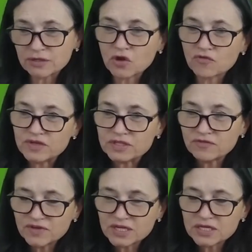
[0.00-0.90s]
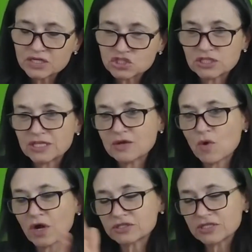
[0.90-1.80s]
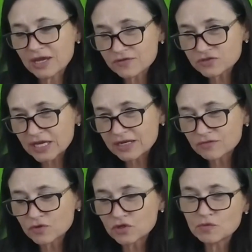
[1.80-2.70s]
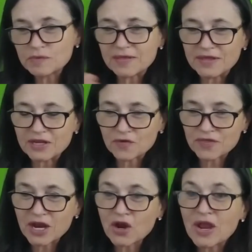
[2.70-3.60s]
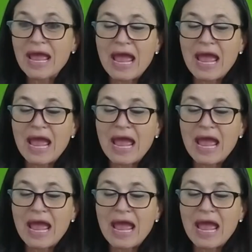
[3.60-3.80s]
They'll go feed the fish, and then they walk to the other side of the room, and then they come there.